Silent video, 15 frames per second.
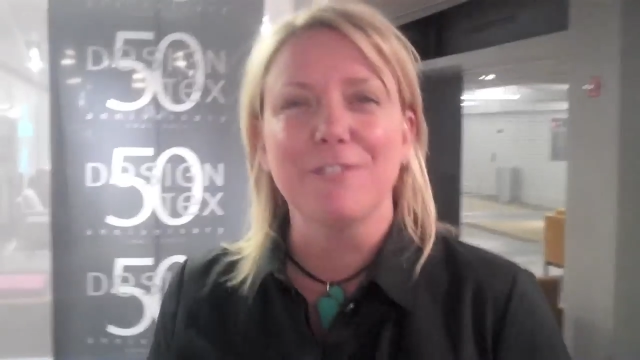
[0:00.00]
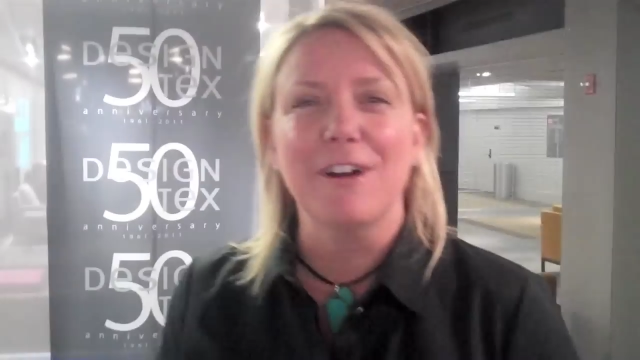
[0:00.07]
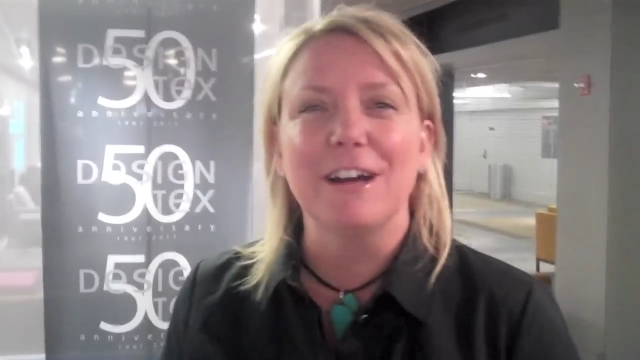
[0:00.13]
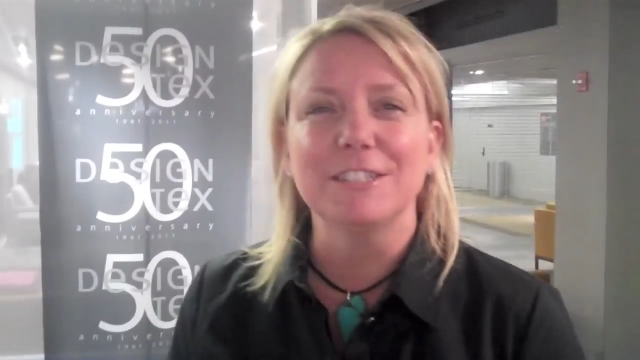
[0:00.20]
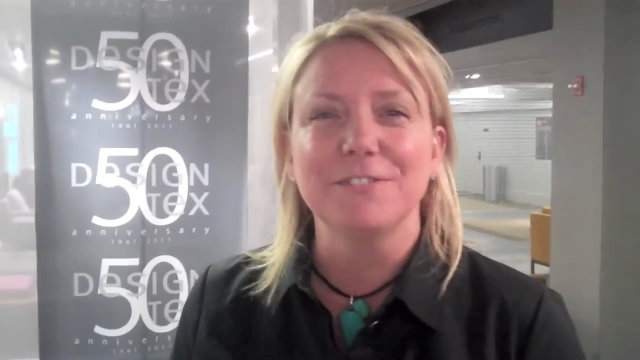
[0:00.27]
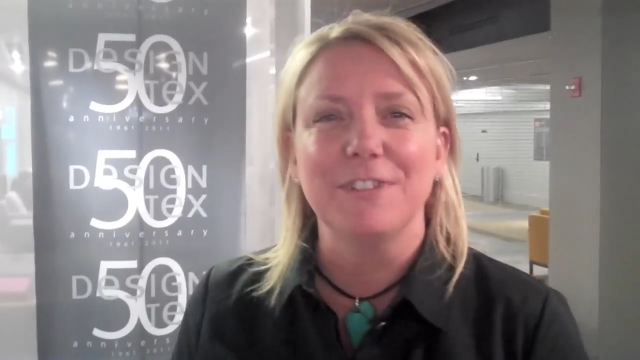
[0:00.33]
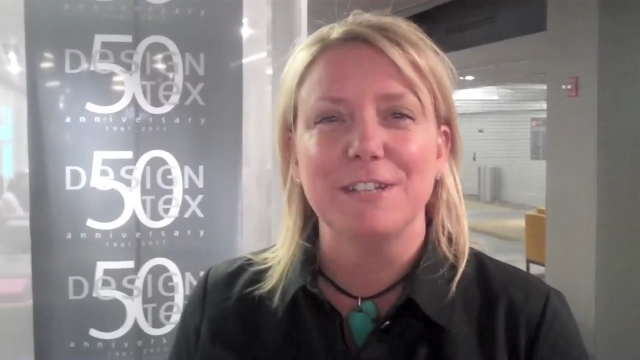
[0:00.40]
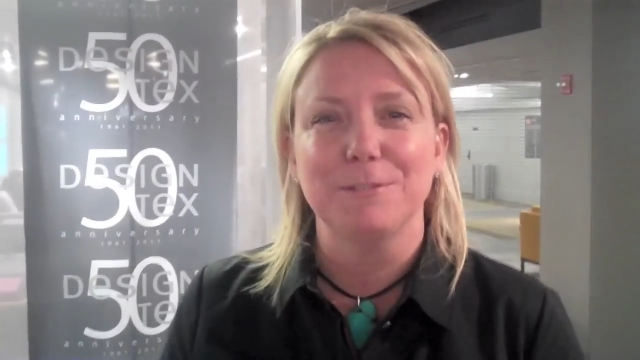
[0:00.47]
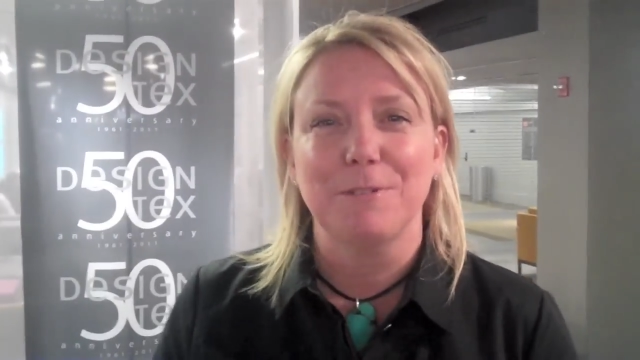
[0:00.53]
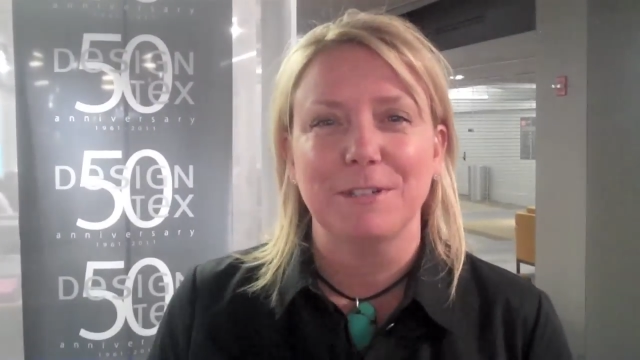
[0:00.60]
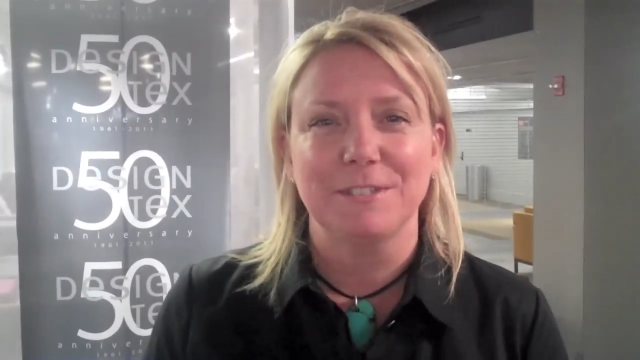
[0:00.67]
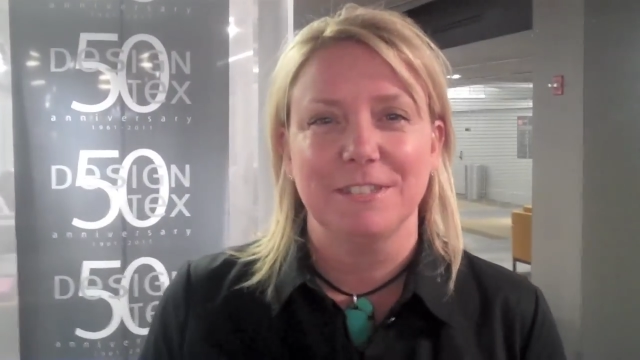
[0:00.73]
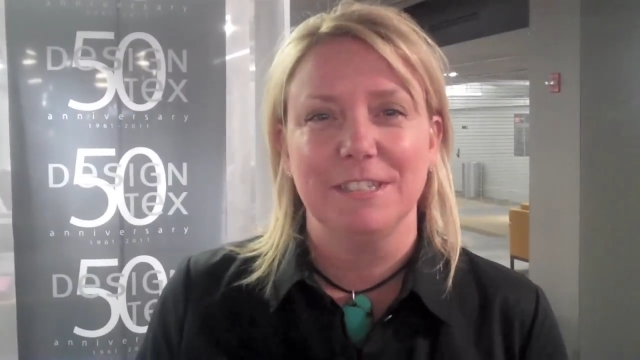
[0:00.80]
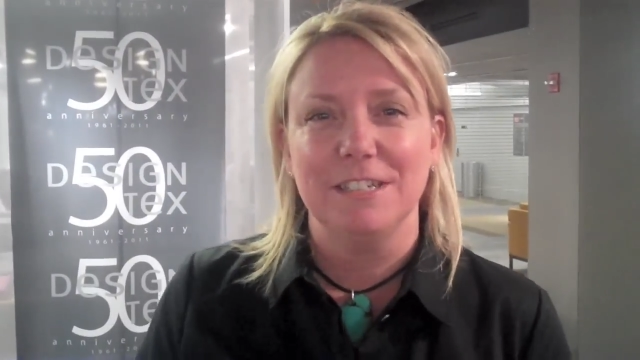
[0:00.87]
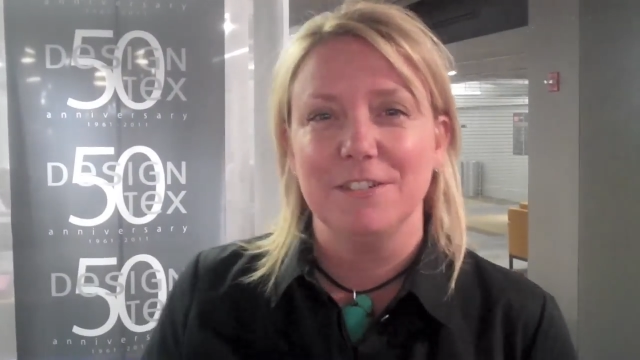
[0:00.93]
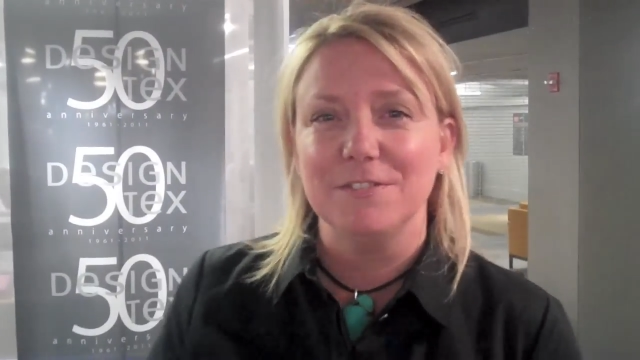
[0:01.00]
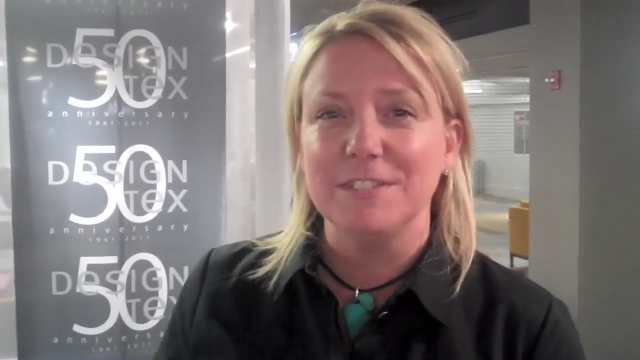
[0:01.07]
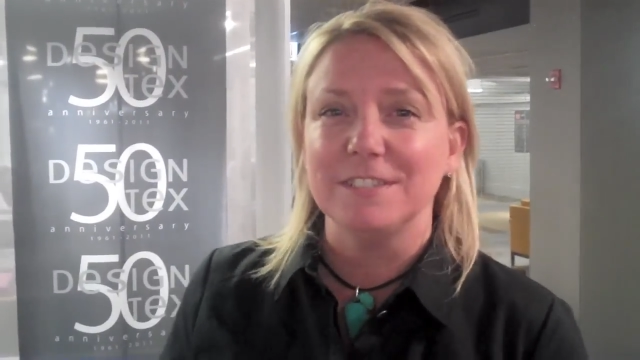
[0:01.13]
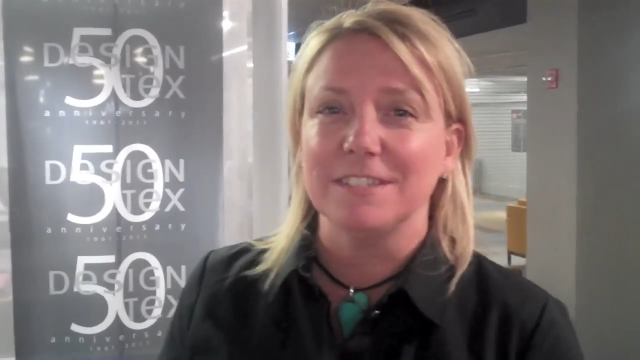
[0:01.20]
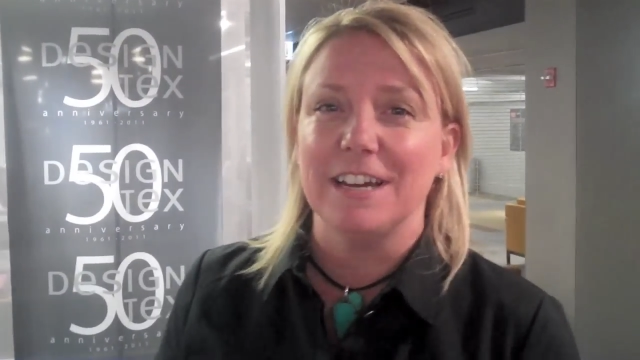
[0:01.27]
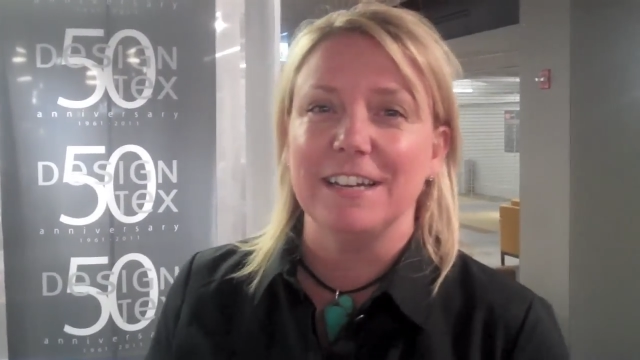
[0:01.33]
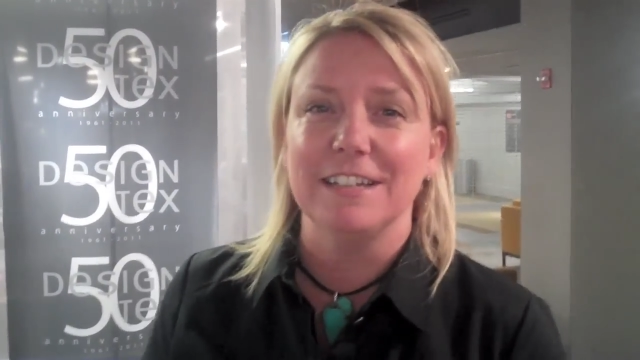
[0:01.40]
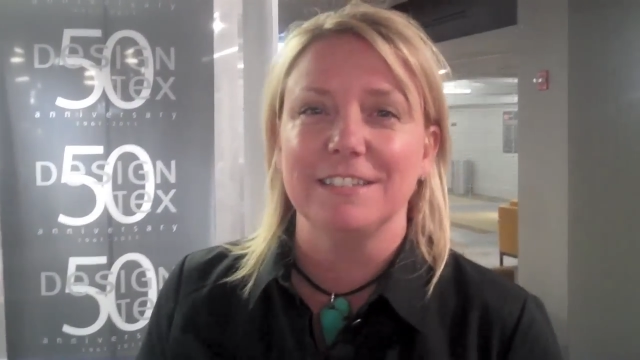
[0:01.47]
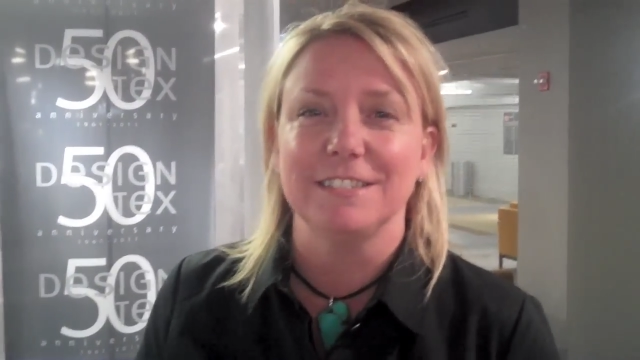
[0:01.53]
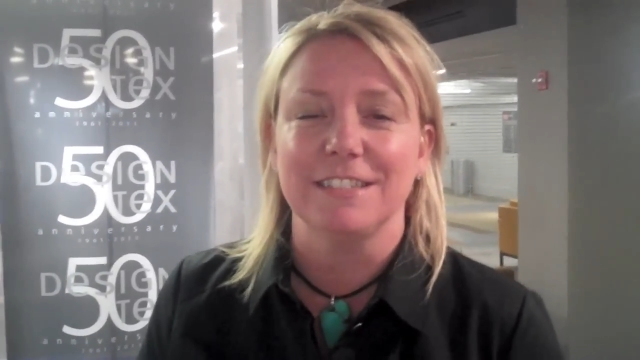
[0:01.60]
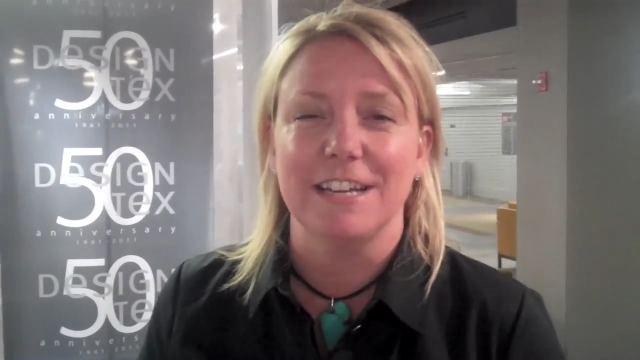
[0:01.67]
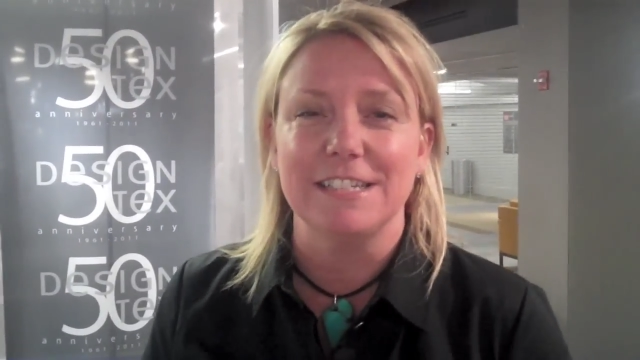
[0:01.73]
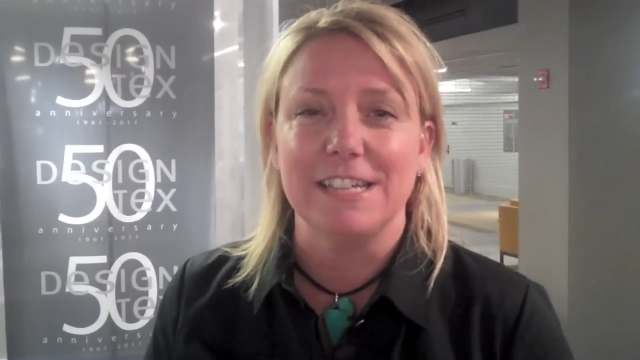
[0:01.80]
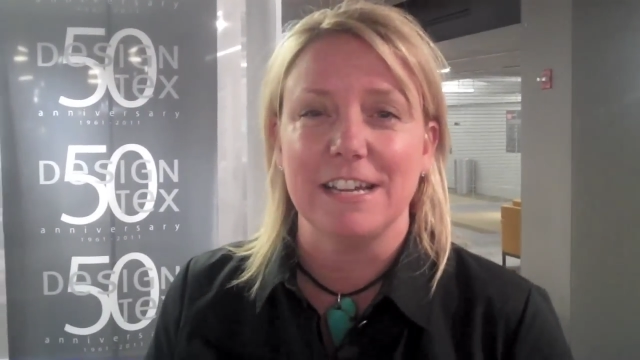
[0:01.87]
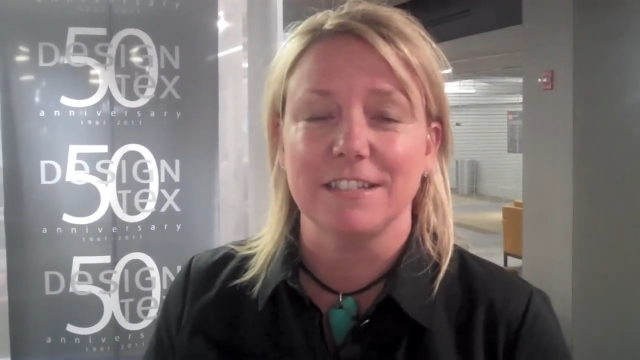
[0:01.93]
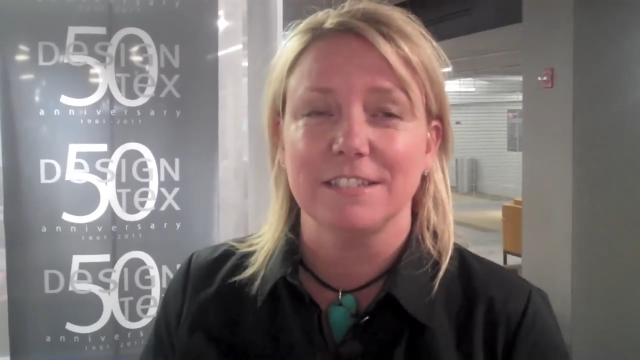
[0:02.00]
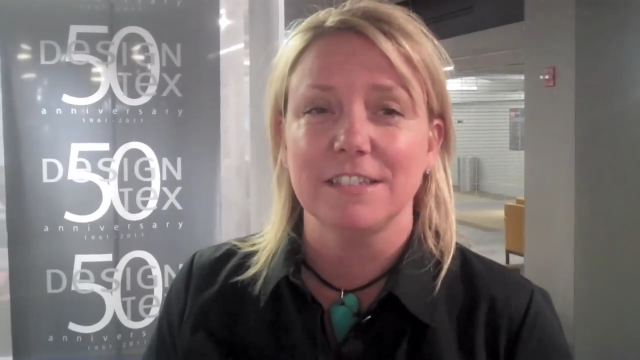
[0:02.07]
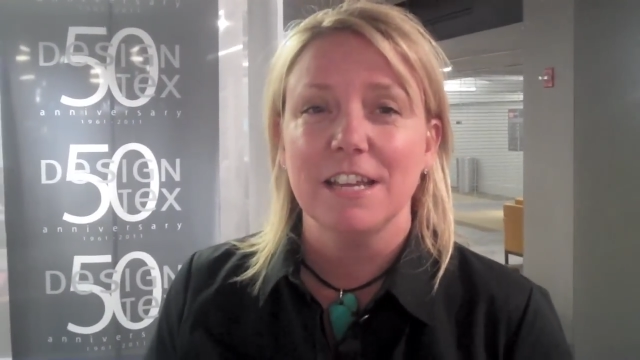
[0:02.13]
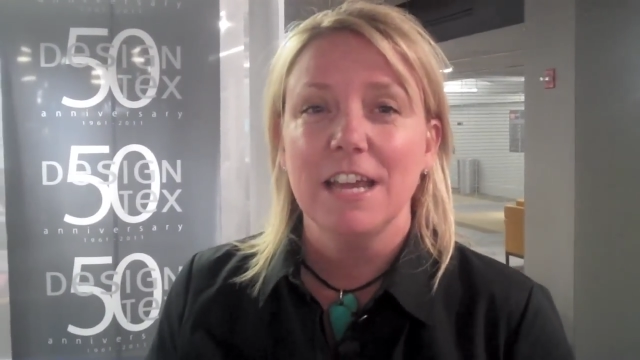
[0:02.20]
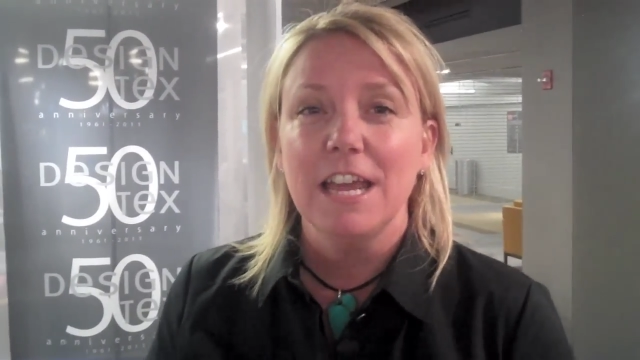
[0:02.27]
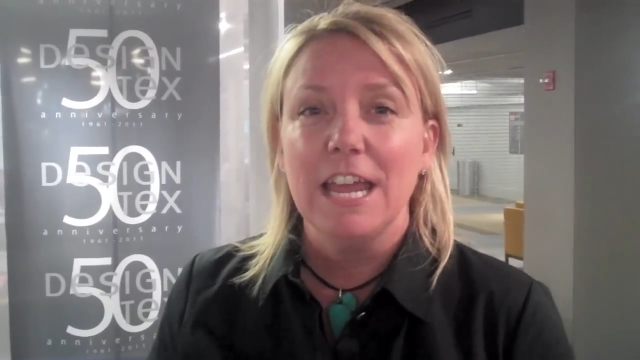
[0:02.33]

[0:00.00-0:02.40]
Frost, Vice President of Design at Designtex,